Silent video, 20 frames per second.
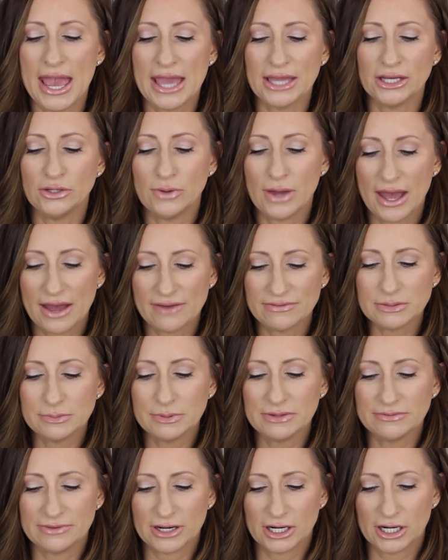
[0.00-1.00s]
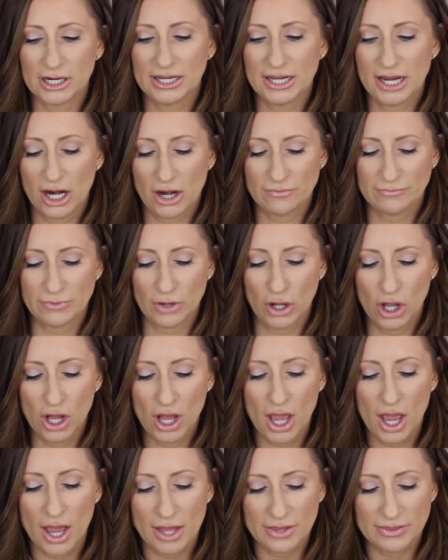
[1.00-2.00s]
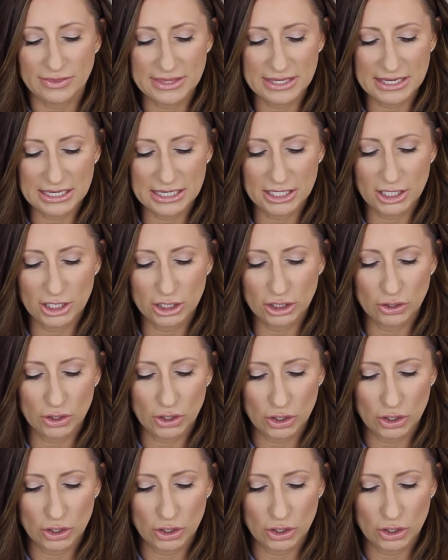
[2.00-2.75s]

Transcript: and you have to be very careful. The